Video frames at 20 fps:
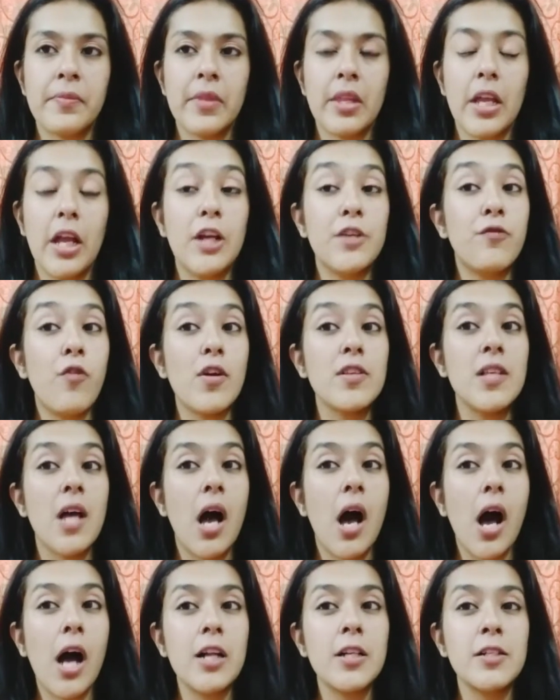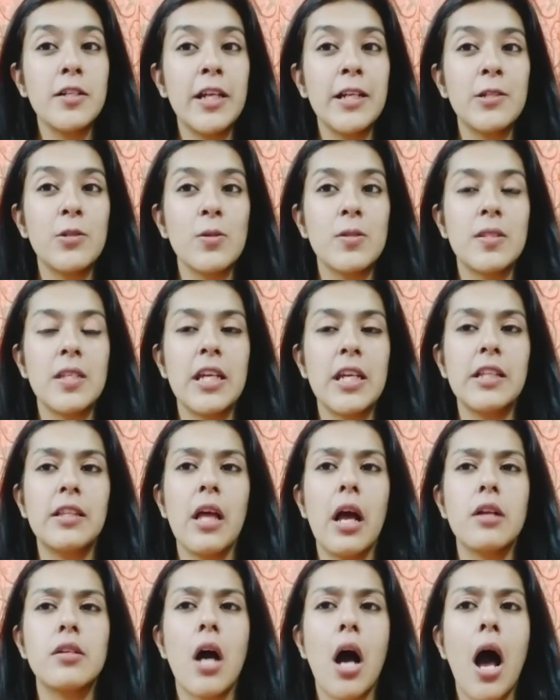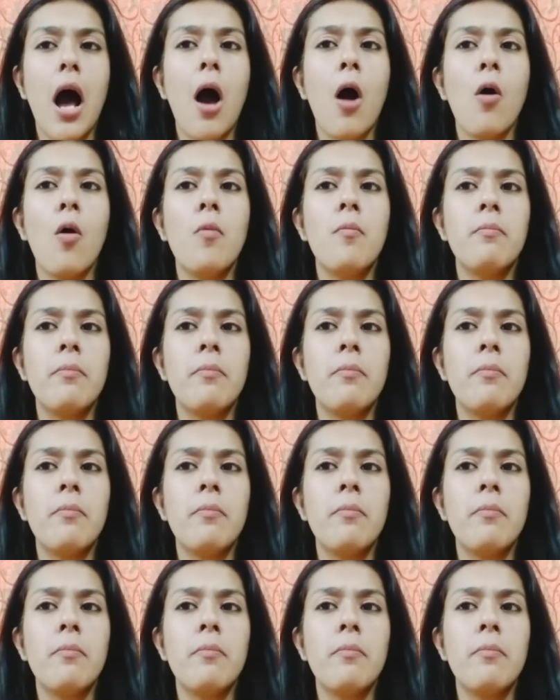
It was heartening to see that how